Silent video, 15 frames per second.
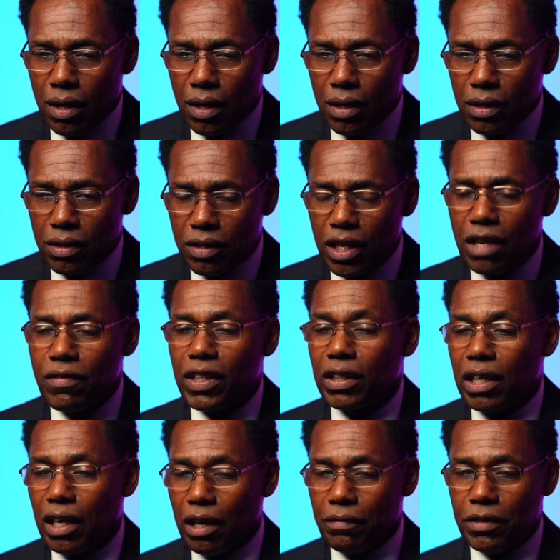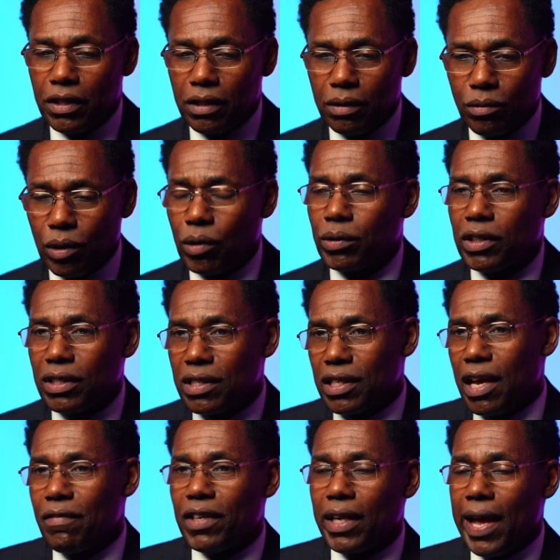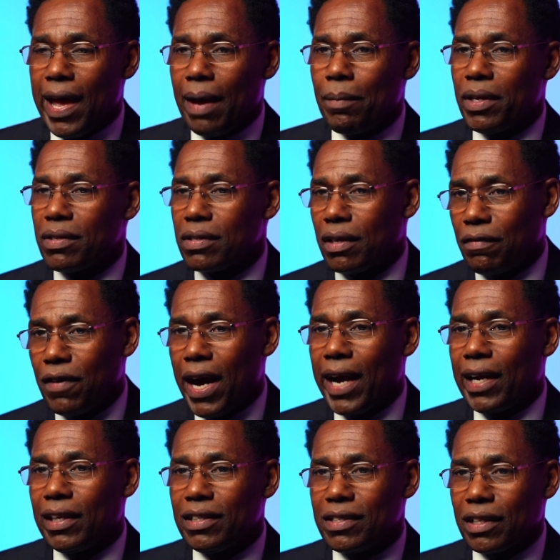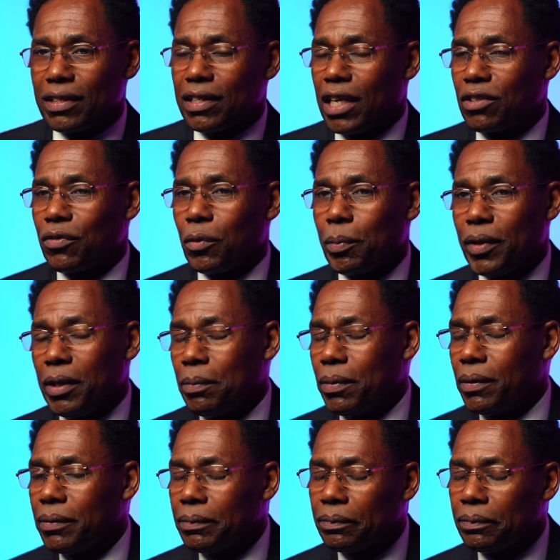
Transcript: Stephen Covey wrote The 7 Habits of Highly Successful People.